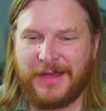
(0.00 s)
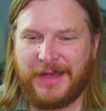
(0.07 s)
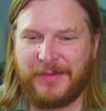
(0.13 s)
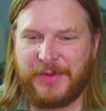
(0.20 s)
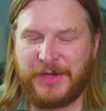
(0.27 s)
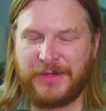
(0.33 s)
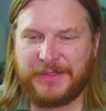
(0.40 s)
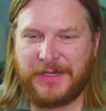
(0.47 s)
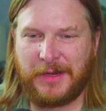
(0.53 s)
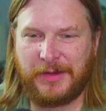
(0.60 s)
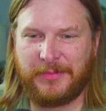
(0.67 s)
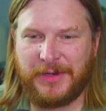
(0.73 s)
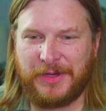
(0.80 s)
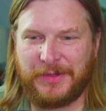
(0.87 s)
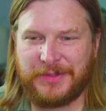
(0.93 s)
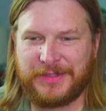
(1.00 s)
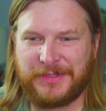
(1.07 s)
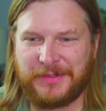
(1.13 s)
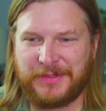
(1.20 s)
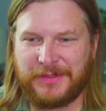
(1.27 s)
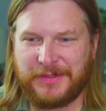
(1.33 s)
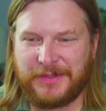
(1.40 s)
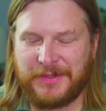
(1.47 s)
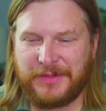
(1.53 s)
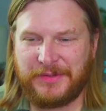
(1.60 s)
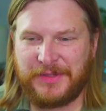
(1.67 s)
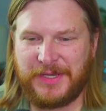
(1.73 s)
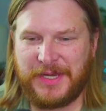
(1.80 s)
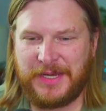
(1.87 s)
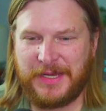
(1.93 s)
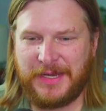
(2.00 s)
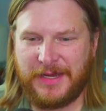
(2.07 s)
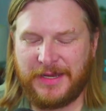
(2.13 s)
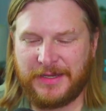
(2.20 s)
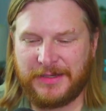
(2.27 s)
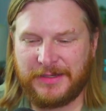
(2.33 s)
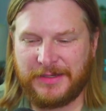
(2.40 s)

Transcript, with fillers: I'm here to talk about the